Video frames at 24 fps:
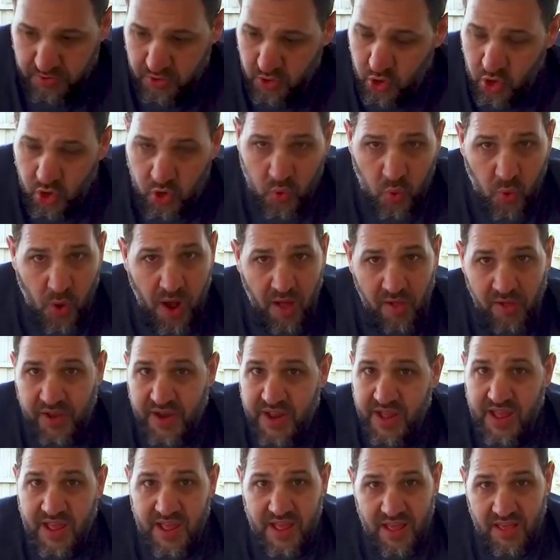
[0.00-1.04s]
good
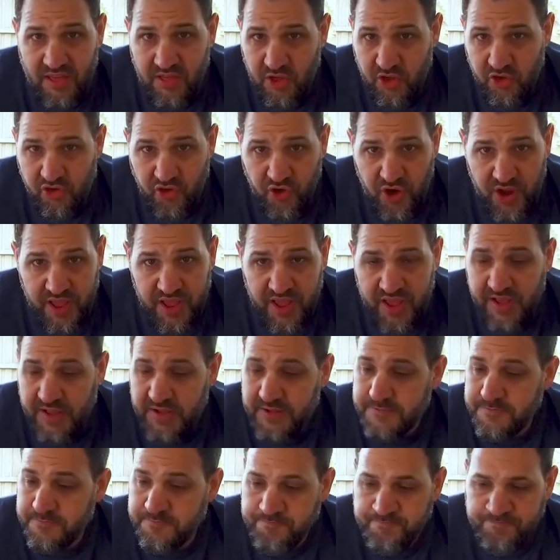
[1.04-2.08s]
quality, easy
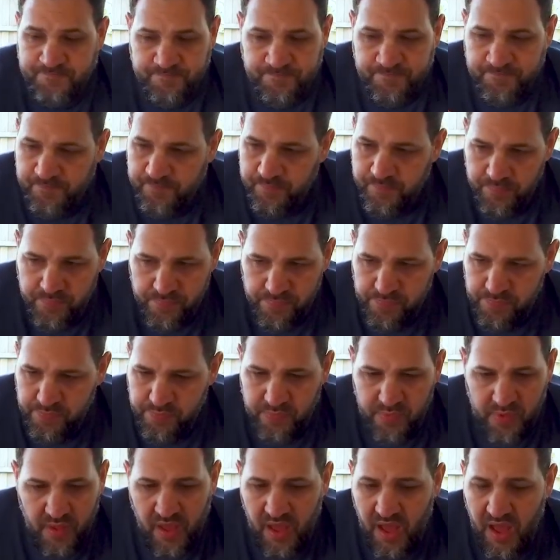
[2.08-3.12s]
drinking.
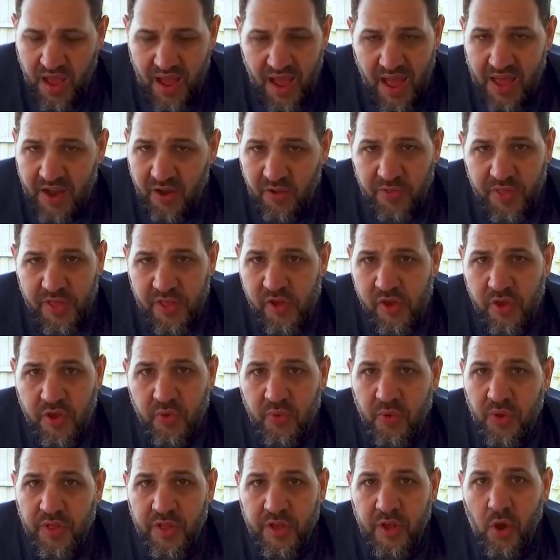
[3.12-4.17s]
I don't think you
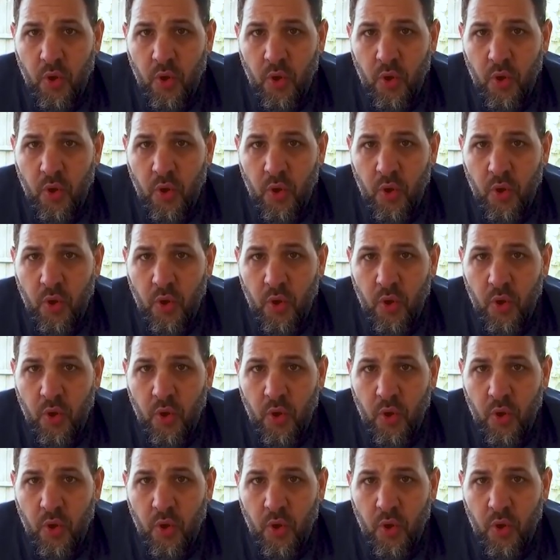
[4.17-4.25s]
can really